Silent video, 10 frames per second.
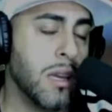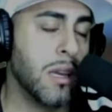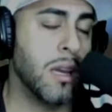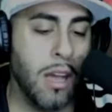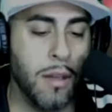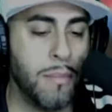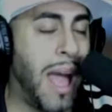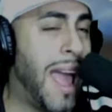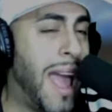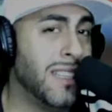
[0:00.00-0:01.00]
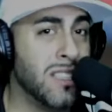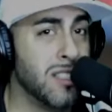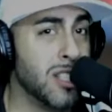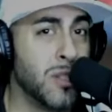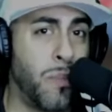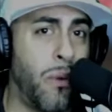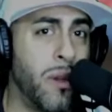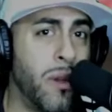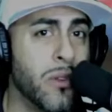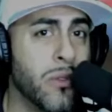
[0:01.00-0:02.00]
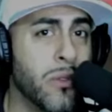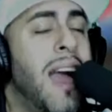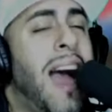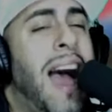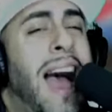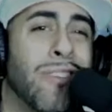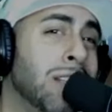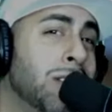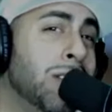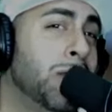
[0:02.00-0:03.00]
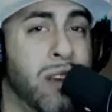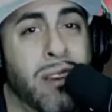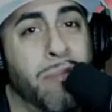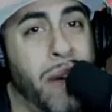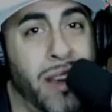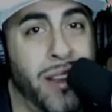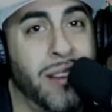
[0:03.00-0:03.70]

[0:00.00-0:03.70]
I hate to disappoint you. I really don't eat pernil.